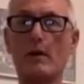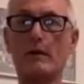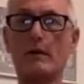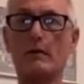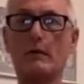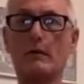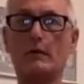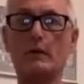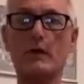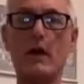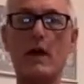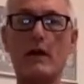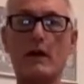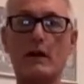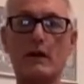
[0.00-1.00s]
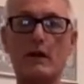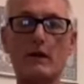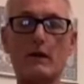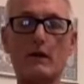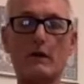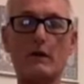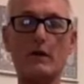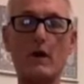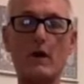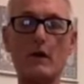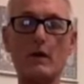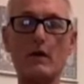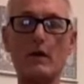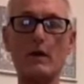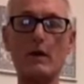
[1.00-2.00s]
we'll try it on your
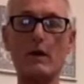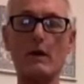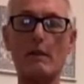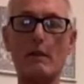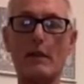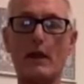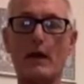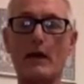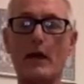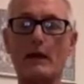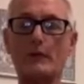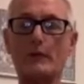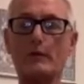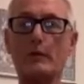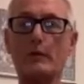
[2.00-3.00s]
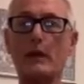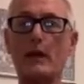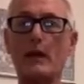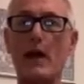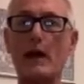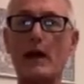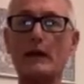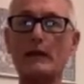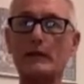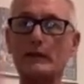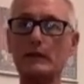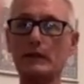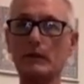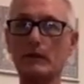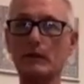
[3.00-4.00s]
own. And as you
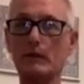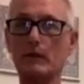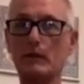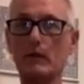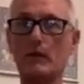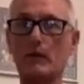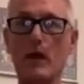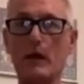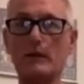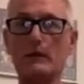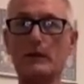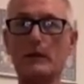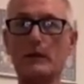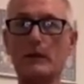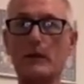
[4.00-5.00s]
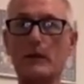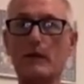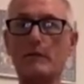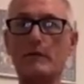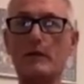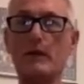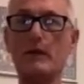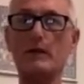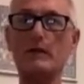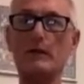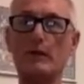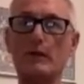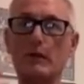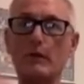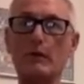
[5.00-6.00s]
relax, the oxygen comes in.
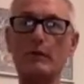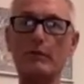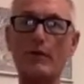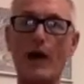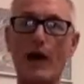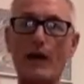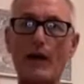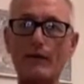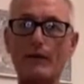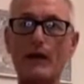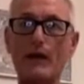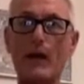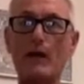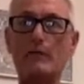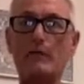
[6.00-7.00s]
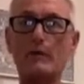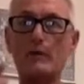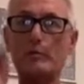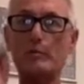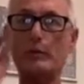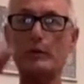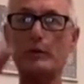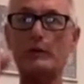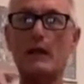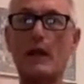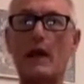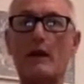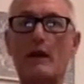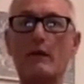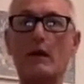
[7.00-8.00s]
So you do 5 times pushing
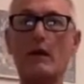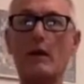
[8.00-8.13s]
out.